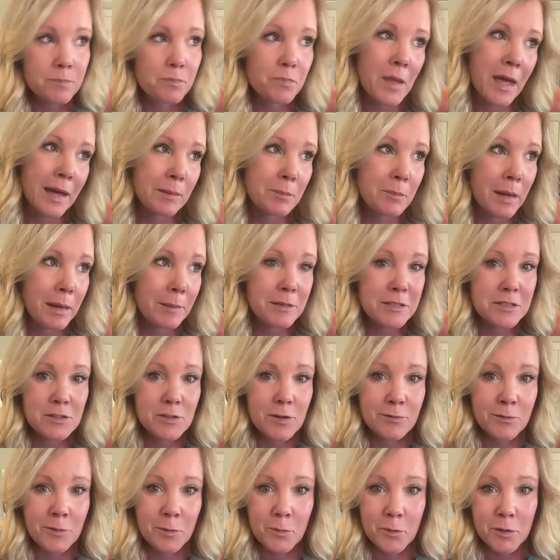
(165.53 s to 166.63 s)
and maybe serve
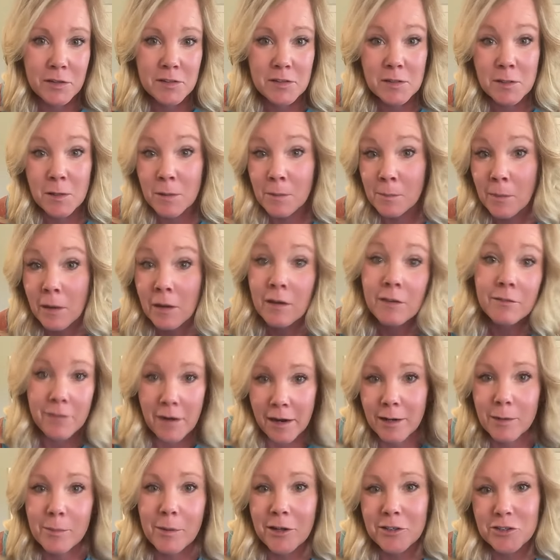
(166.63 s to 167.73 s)
them with some
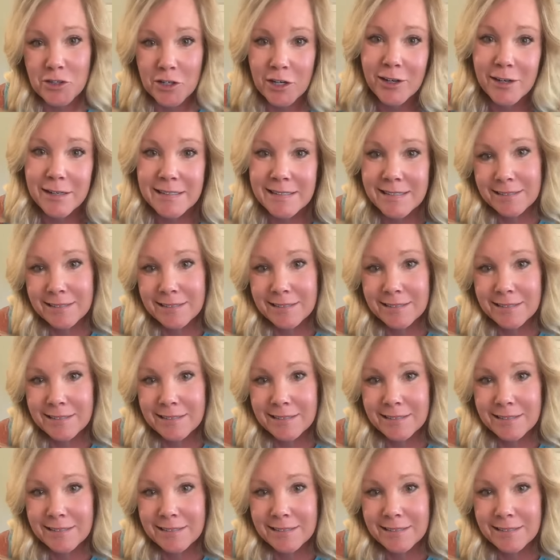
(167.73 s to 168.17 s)
Fireball cherries.